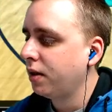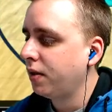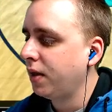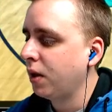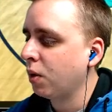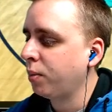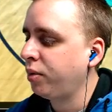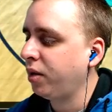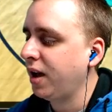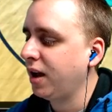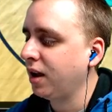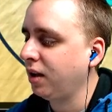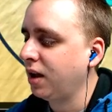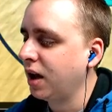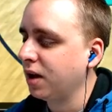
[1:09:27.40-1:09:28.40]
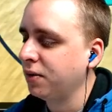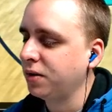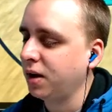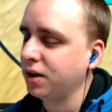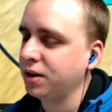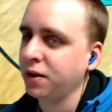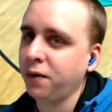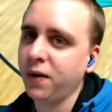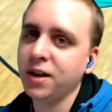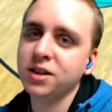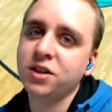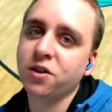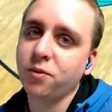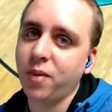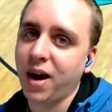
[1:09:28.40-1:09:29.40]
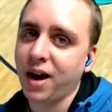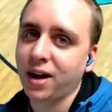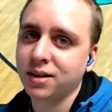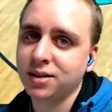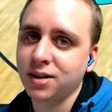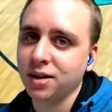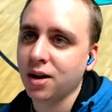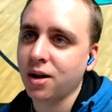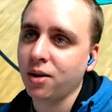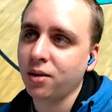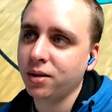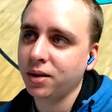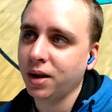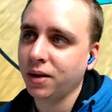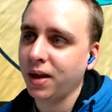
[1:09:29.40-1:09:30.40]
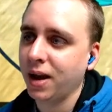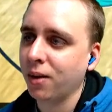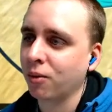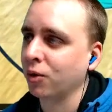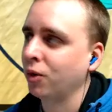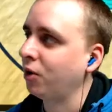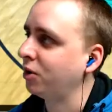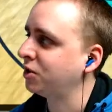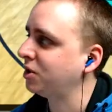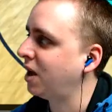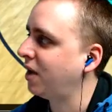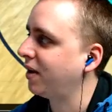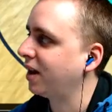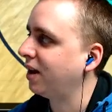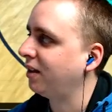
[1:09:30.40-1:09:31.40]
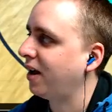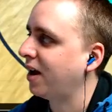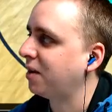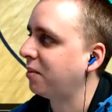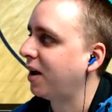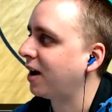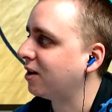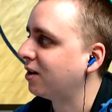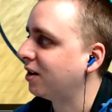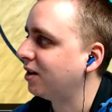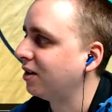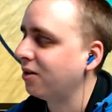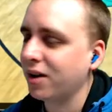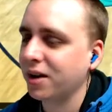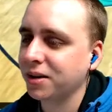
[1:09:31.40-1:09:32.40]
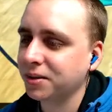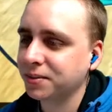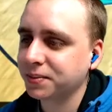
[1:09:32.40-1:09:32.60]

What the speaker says: They were playing a lot of defensive backs, you know, in that role. So now they got a linebacker to do it.